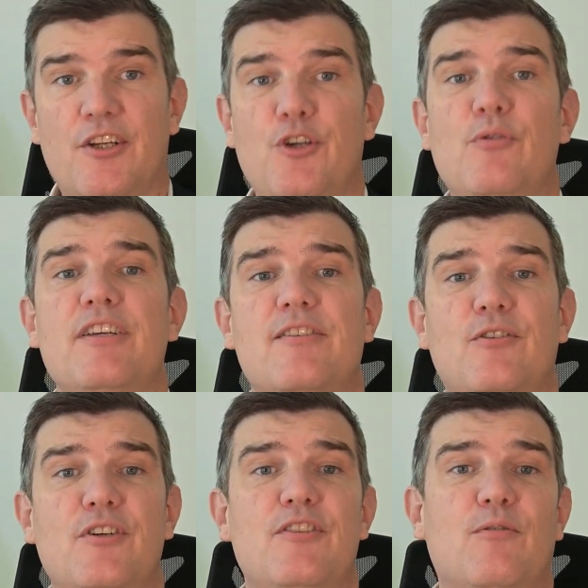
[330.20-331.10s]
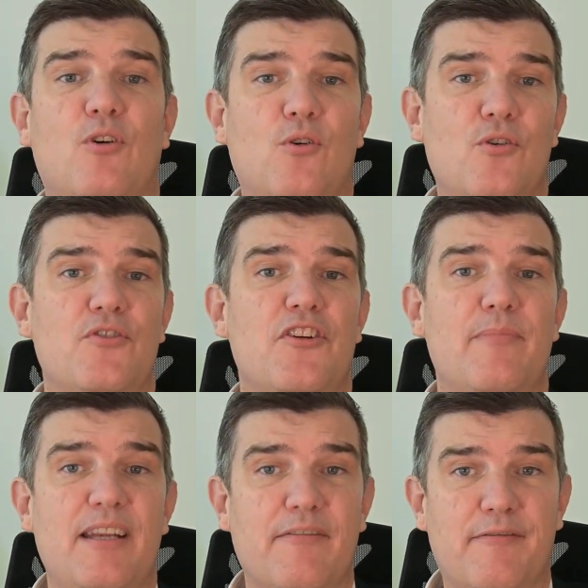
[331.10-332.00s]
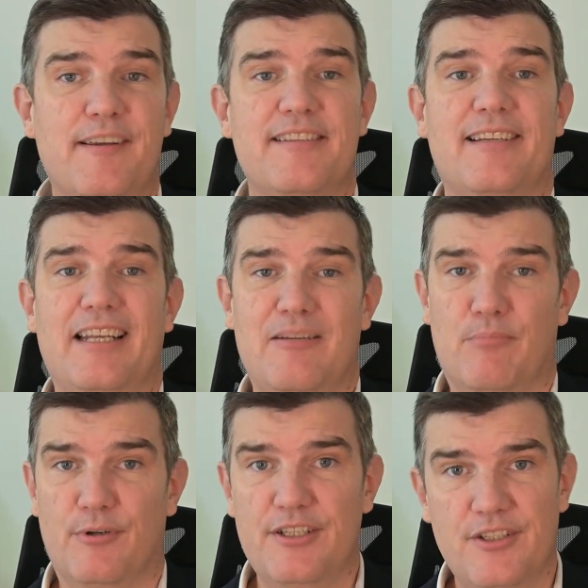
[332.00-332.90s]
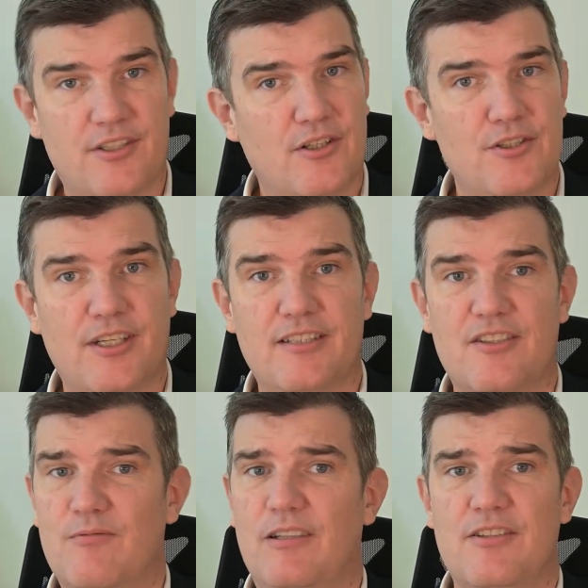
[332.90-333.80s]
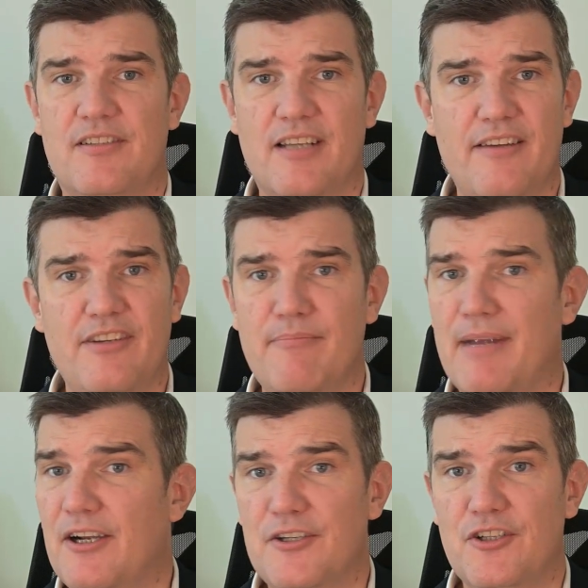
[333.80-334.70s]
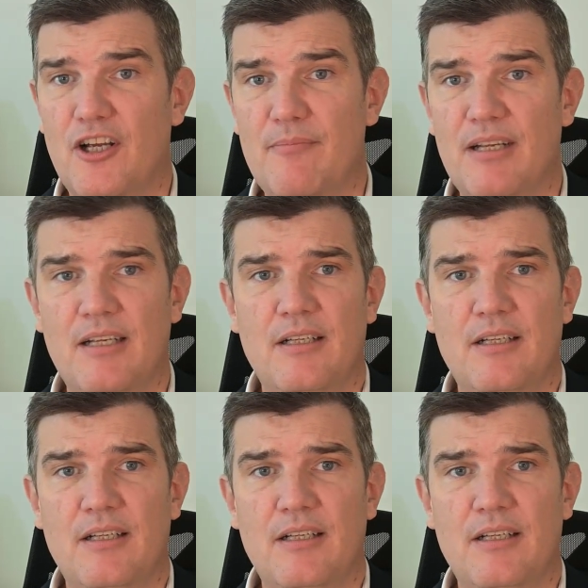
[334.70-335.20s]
US lawyers will also be investigating breach of contract as well as safety maritime